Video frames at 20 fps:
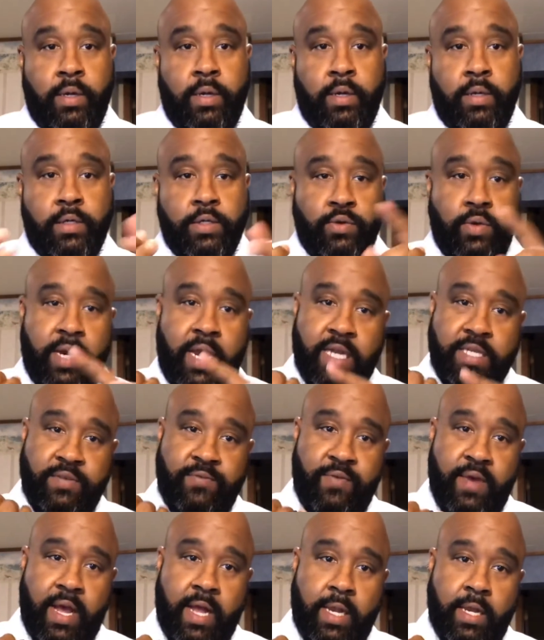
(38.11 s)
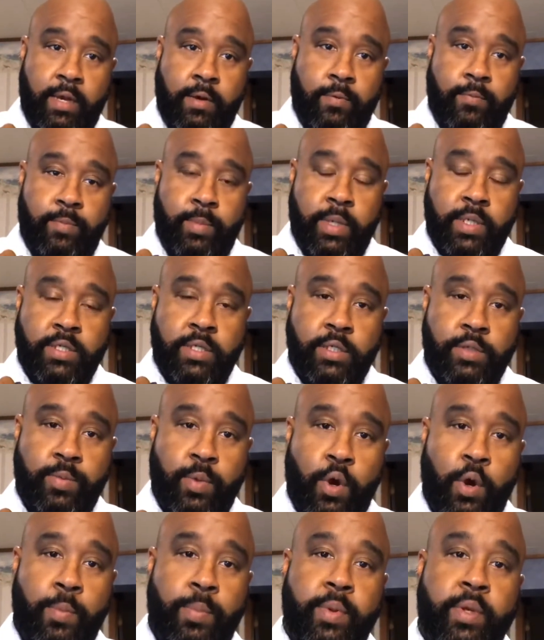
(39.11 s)
So it has a valid business
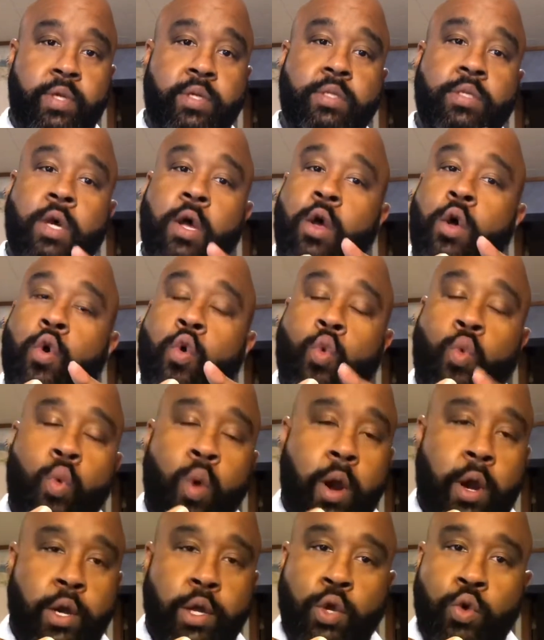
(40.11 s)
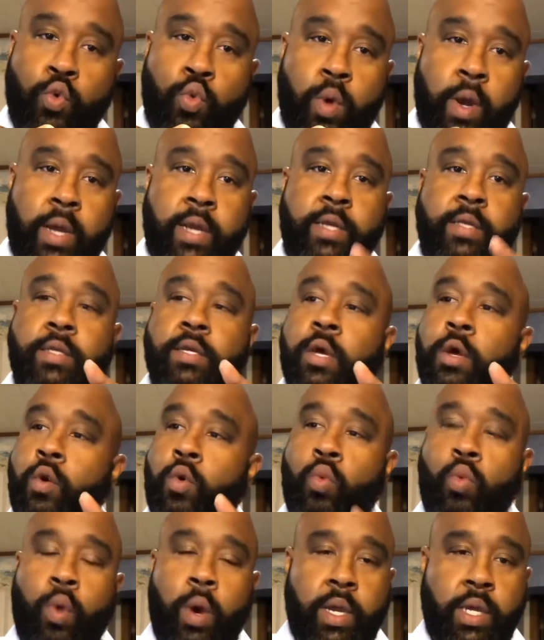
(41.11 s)
purpose, where you went,
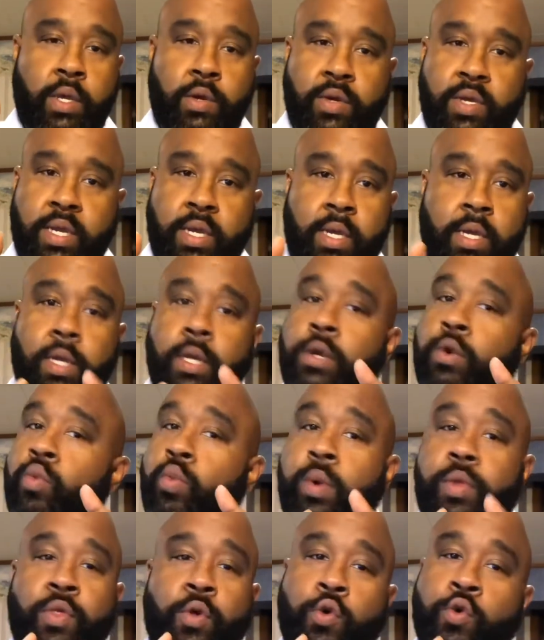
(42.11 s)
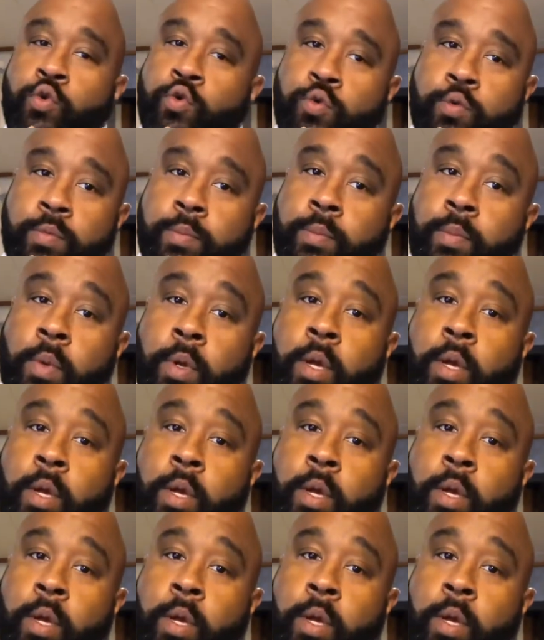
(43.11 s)
what you did, with whom,